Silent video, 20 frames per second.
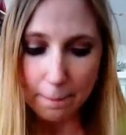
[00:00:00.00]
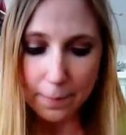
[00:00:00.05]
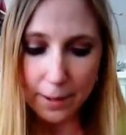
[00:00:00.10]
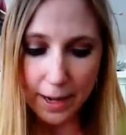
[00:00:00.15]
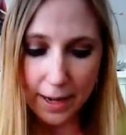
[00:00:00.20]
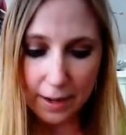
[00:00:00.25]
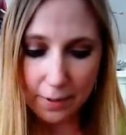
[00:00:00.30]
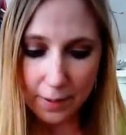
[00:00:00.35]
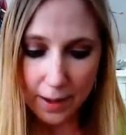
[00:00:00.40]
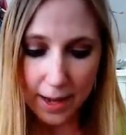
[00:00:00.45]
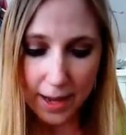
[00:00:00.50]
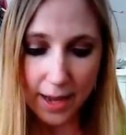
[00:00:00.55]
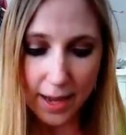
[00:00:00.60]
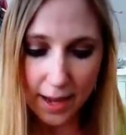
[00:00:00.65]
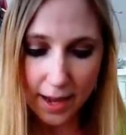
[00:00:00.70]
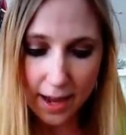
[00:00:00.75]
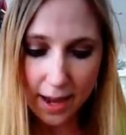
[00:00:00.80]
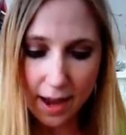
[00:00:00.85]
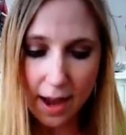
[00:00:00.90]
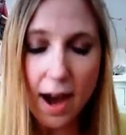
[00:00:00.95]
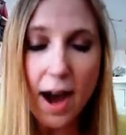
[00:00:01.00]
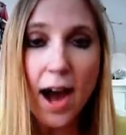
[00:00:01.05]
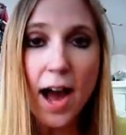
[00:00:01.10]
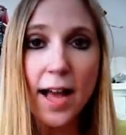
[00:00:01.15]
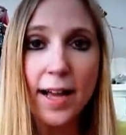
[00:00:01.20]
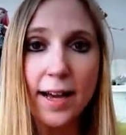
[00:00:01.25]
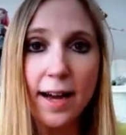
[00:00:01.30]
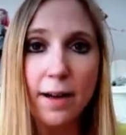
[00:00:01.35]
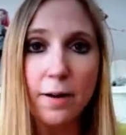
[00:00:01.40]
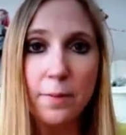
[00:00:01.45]
but anyway,
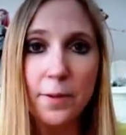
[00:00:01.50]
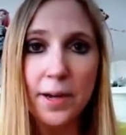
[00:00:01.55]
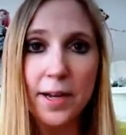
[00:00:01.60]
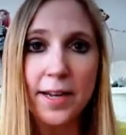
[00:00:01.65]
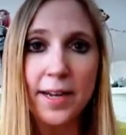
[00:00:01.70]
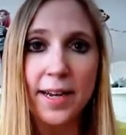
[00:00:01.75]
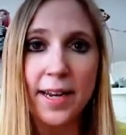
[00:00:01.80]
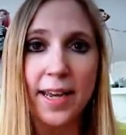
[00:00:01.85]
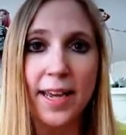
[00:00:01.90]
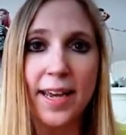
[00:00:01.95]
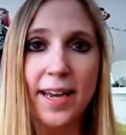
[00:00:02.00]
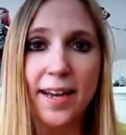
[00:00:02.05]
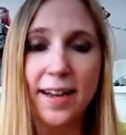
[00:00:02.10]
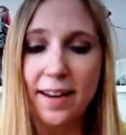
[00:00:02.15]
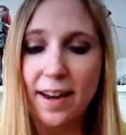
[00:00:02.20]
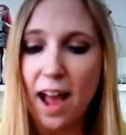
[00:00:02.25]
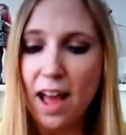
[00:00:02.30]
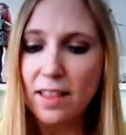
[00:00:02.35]
I got one and